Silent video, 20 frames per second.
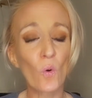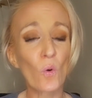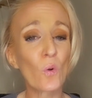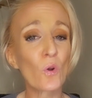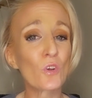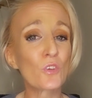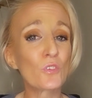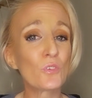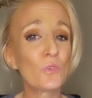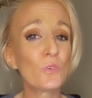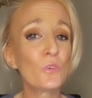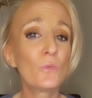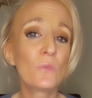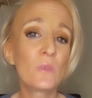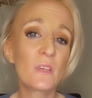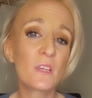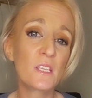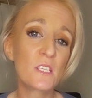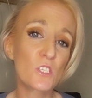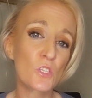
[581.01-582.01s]
or do you
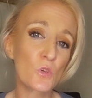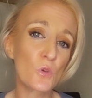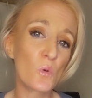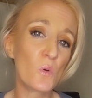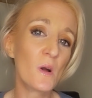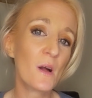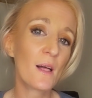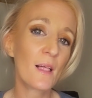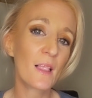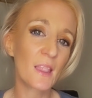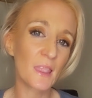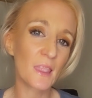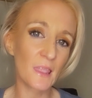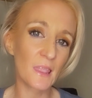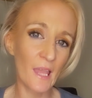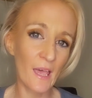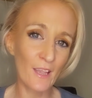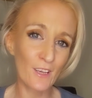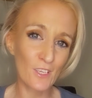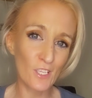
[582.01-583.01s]
need to
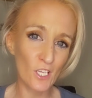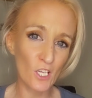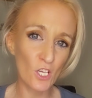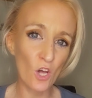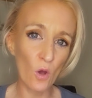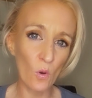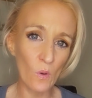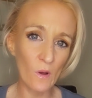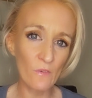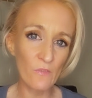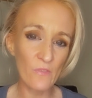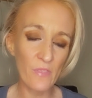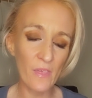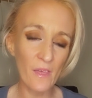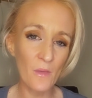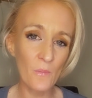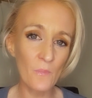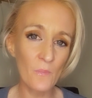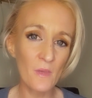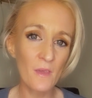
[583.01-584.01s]
let go of
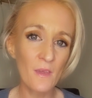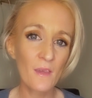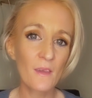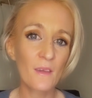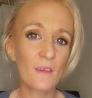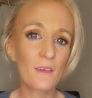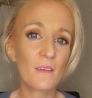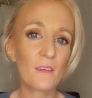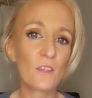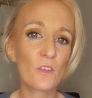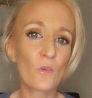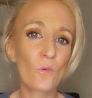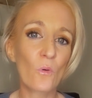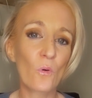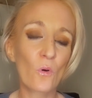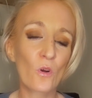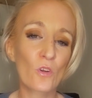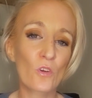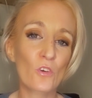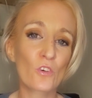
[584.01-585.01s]
them in
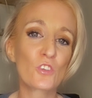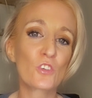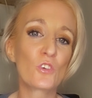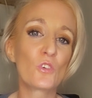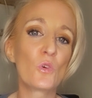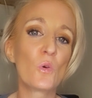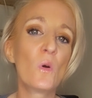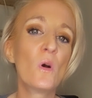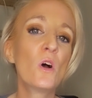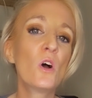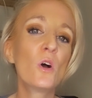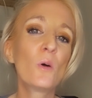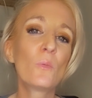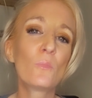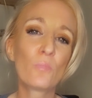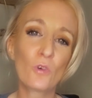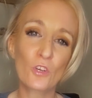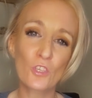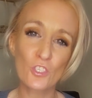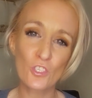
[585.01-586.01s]
order to
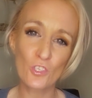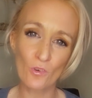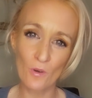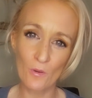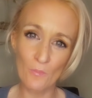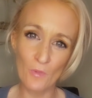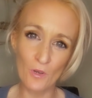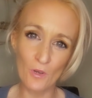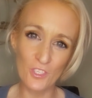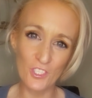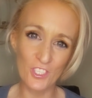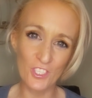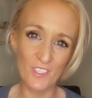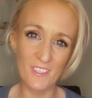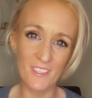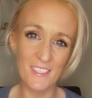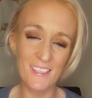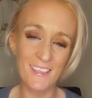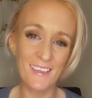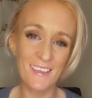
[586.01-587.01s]
put your
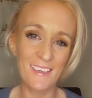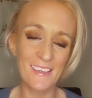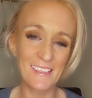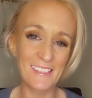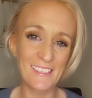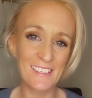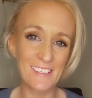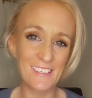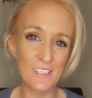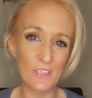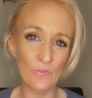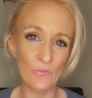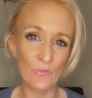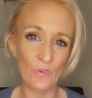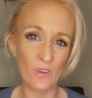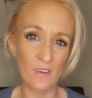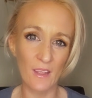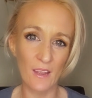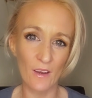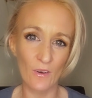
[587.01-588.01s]
emotions in
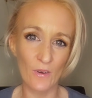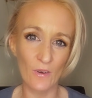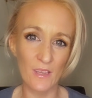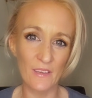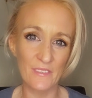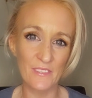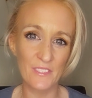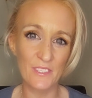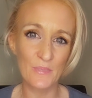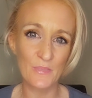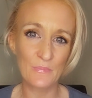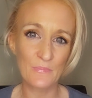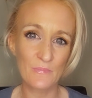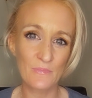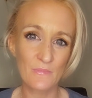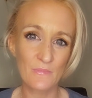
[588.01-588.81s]
different areas?